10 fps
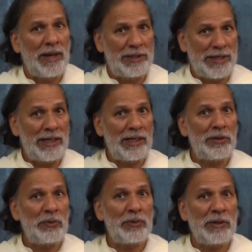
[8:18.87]

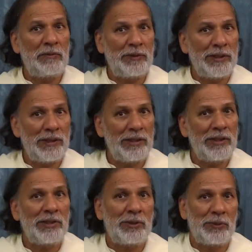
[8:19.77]
Attacking to someone
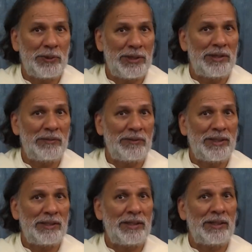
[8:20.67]
is totally
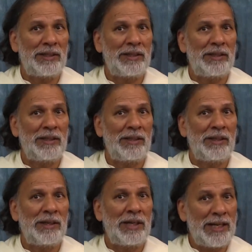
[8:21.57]
different thing.
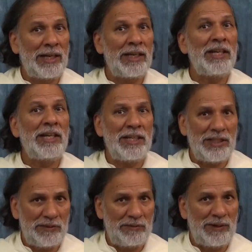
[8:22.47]
Attacking
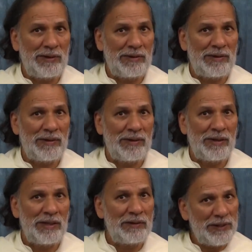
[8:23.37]
is a war.
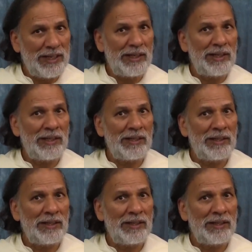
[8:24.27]
Defending